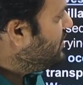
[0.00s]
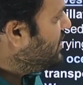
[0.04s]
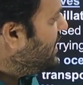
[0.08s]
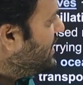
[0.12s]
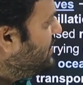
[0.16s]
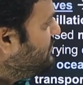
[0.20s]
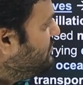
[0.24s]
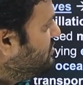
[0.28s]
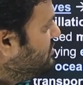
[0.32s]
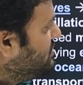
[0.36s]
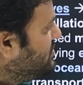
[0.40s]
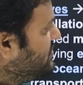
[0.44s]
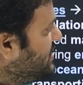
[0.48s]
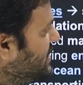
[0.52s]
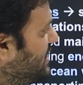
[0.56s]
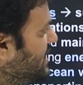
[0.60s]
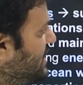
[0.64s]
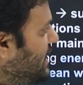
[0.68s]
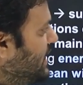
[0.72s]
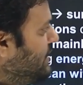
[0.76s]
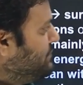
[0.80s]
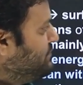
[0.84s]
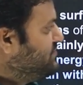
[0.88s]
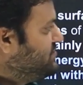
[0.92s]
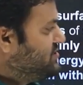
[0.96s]
would say
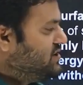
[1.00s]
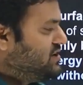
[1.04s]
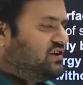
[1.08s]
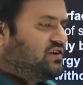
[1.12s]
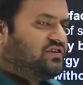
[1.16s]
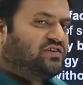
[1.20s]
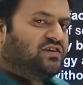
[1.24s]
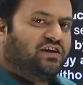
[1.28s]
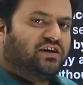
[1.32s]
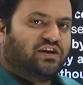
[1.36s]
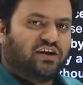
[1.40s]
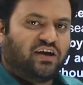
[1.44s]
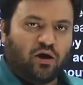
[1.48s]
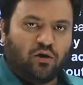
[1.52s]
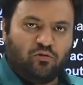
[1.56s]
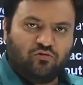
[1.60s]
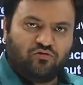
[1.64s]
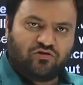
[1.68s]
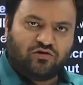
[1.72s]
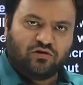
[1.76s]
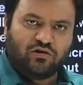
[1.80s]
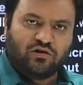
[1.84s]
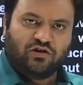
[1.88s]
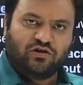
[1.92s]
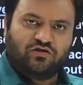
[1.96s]
upsurge and
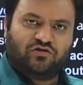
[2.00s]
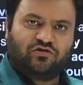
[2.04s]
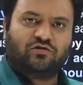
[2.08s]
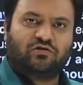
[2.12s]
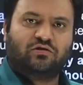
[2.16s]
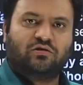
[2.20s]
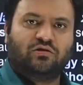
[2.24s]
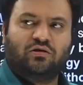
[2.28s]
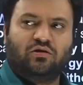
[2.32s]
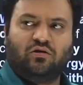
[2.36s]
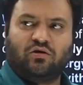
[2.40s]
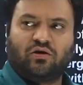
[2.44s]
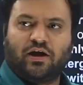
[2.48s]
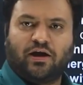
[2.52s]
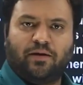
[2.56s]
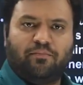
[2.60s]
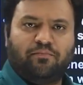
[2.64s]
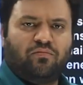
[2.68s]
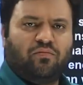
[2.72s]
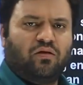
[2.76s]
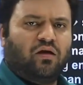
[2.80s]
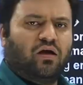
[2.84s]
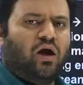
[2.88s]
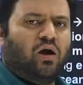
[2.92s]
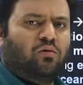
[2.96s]
downsurge. Okay,
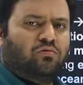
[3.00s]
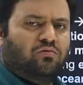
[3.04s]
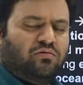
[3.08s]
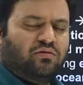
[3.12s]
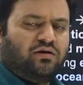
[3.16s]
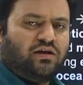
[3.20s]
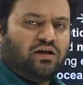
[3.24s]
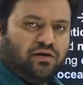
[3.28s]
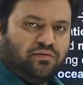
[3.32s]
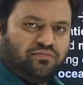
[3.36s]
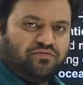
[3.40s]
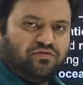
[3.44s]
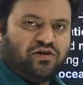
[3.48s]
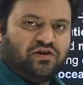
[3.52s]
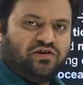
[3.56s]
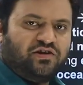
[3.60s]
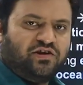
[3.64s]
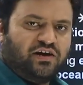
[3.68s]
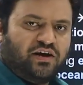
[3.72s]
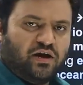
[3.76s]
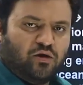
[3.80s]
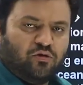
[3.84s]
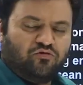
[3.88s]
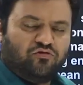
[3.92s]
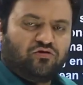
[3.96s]
however, upsurge
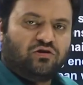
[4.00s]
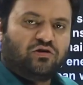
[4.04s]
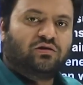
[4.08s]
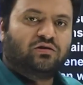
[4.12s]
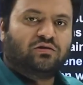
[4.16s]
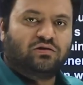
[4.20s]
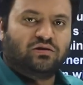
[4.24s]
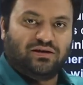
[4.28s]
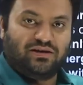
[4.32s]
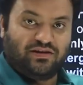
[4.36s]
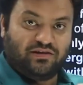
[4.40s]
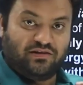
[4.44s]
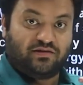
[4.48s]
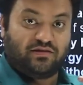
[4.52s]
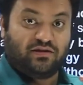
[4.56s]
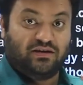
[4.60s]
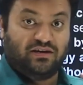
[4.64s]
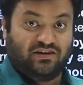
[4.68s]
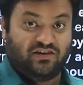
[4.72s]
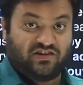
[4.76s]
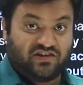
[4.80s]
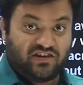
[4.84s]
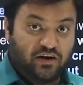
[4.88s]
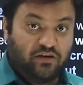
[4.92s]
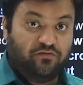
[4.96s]
and downsurge is
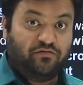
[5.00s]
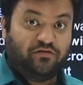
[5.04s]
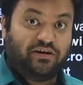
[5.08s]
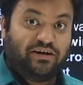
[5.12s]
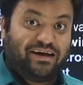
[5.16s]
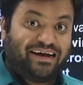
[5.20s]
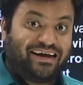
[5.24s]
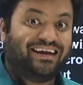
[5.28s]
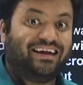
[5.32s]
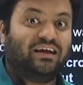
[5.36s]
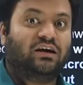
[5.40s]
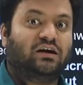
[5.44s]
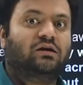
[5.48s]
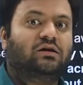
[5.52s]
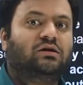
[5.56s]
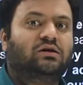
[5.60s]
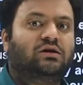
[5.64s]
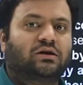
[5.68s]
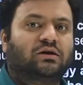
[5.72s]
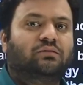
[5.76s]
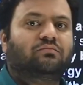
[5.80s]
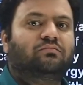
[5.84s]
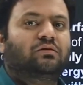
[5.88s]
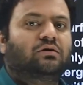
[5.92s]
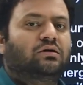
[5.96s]
itself a technical
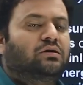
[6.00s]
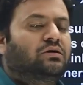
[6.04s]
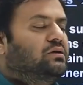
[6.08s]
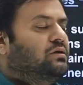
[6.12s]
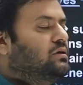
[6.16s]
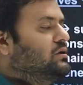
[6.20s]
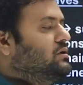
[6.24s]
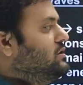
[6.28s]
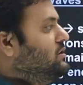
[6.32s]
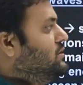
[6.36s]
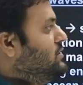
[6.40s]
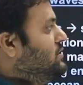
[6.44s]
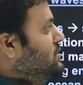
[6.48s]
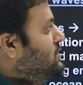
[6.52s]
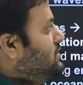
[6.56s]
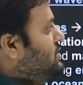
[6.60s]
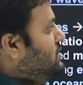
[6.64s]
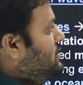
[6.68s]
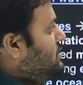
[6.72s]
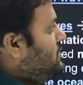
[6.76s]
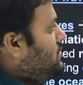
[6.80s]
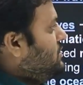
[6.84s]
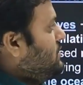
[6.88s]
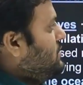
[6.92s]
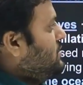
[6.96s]
term.
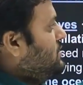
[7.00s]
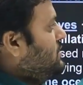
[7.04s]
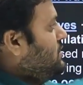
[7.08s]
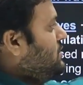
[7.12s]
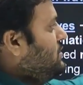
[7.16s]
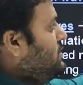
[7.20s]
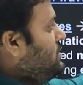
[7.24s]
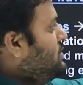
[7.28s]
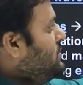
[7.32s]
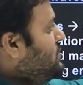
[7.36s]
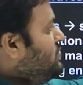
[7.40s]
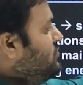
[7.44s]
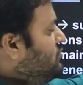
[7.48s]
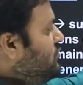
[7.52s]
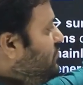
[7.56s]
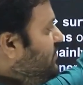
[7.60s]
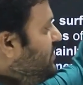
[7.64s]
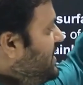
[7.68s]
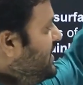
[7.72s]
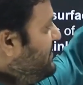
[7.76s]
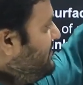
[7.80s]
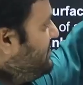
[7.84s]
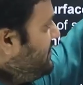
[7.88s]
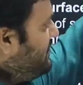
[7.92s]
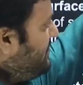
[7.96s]
So
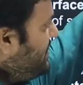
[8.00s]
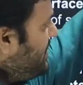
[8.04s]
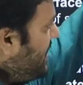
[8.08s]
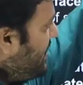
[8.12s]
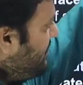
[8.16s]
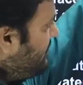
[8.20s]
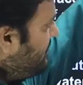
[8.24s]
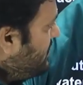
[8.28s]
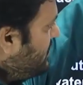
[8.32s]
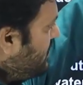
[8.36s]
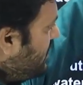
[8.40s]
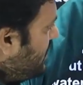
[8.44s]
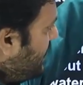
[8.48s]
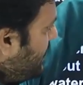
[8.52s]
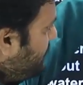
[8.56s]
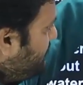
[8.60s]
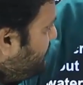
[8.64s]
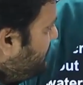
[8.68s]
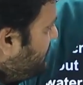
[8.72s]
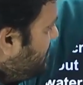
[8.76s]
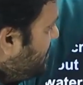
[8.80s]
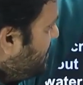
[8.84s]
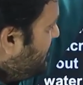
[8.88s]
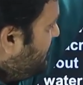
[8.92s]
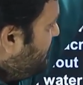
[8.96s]
whenever we have a
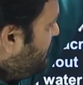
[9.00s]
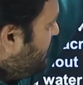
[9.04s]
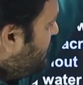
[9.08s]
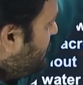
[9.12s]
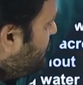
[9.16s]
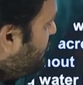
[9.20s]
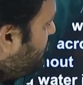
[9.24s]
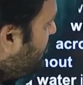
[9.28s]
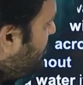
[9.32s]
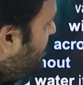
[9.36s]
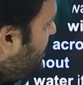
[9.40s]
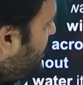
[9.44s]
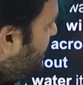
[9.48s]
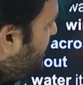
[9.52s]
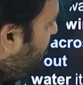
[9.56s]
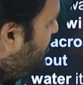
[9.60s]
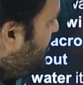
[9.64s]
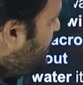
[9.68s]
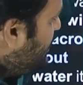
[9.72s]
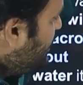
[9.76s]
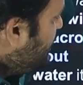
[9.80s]
upsurge, so here you can